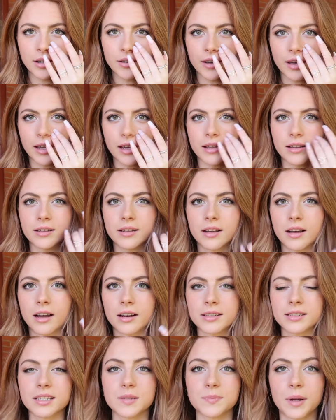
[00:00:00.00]
Okay,
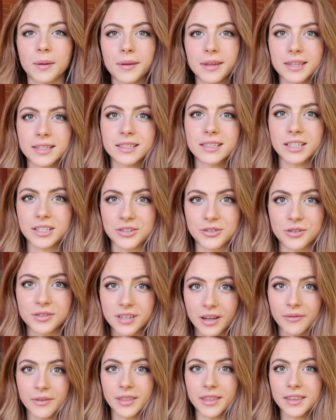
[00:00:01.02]
honestly it's probably the 6th or
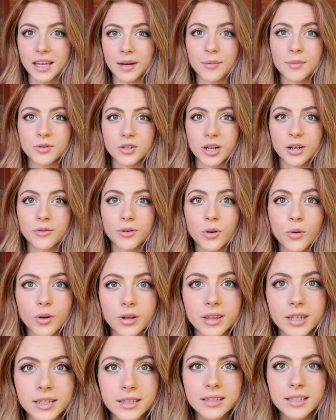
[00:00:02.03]
7th time I'm trying to
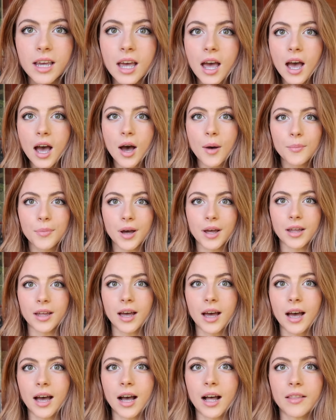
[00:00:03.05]
record this,
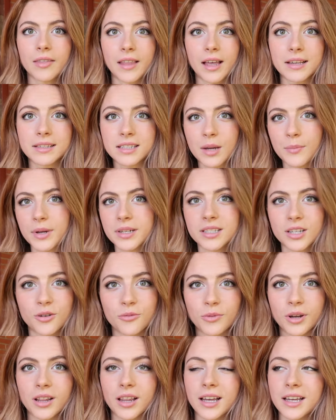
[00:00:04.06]
but last time I
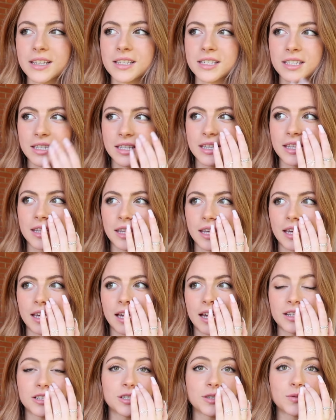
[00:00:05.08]
didn't realize
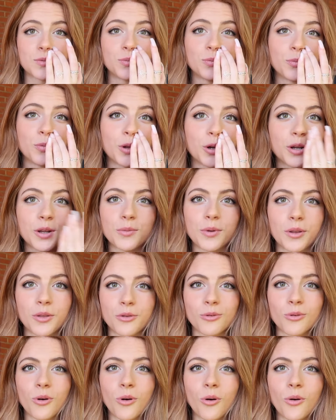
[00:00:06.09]
that I just literally
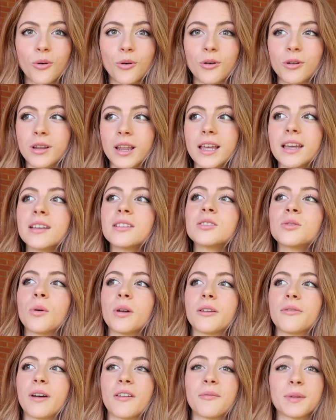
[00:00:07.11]
went through a whole like
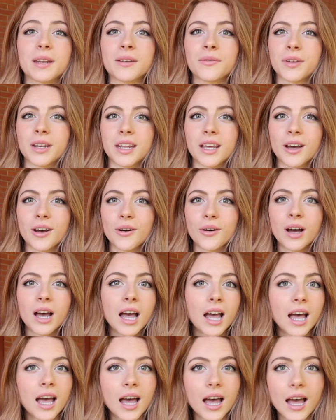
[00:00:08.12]
25-minute video
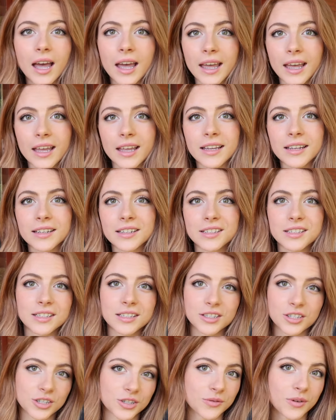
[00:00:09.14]
and
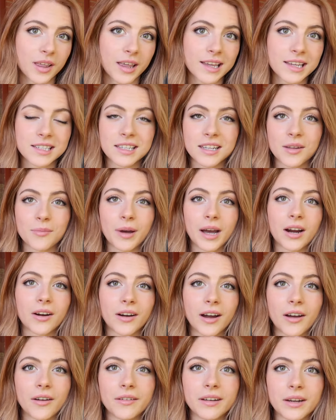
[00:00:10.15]
just realized in the
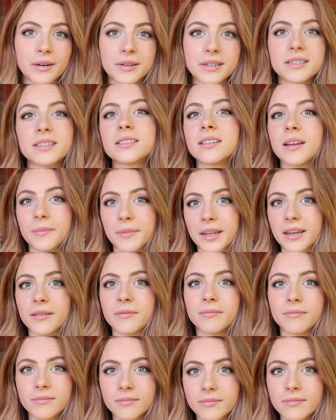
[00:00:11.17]
background there was
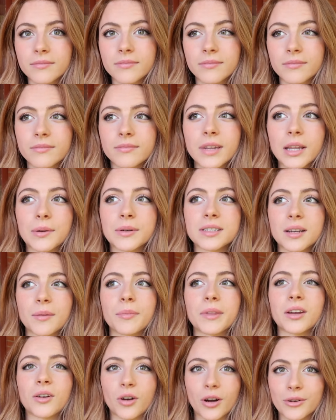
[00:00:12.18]
something
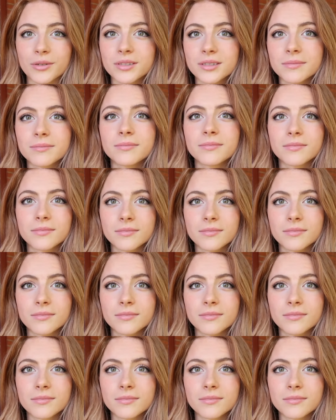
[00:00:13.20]
gross.